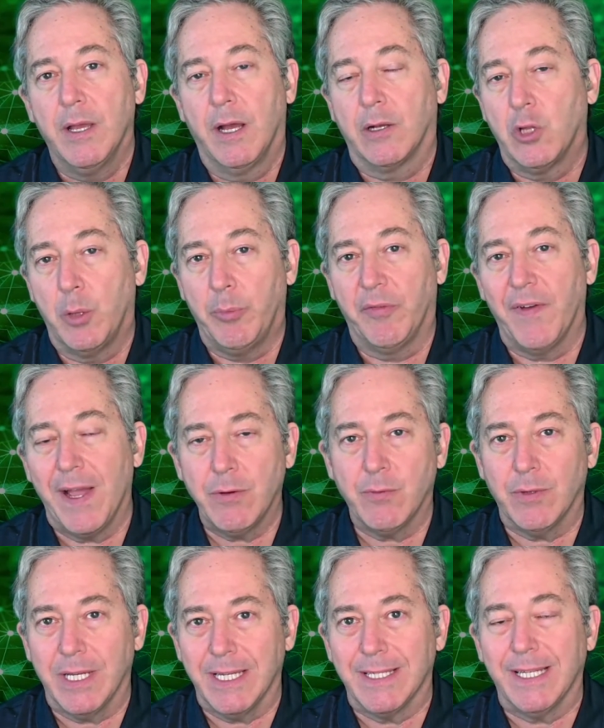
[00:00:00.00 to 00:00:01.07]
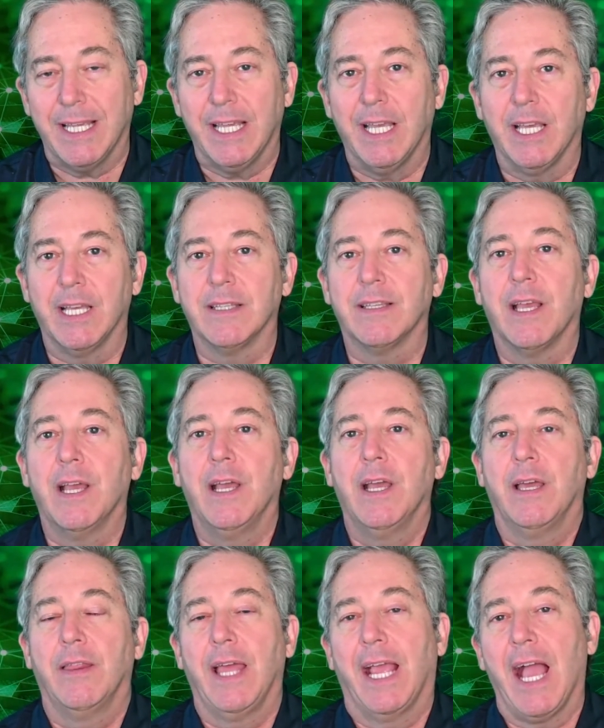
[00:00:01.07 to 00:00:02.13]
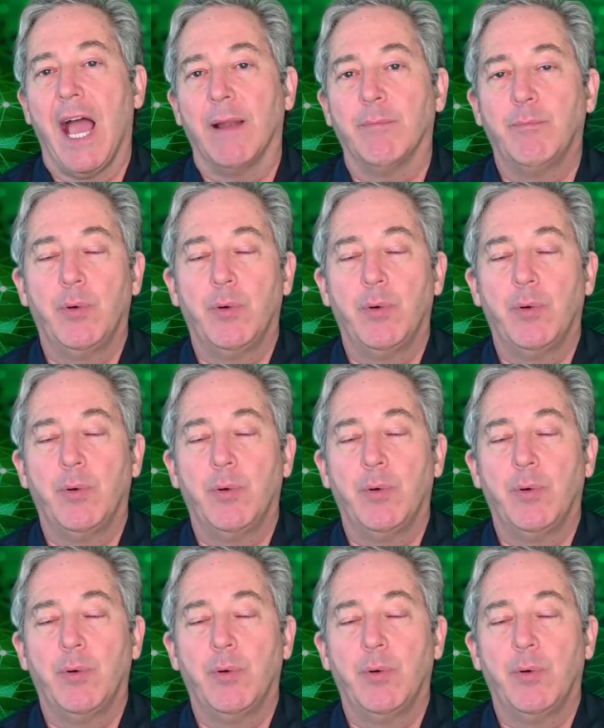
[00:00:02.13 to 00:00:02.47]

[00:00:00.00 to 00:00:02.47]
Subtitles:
Global Foundries is they got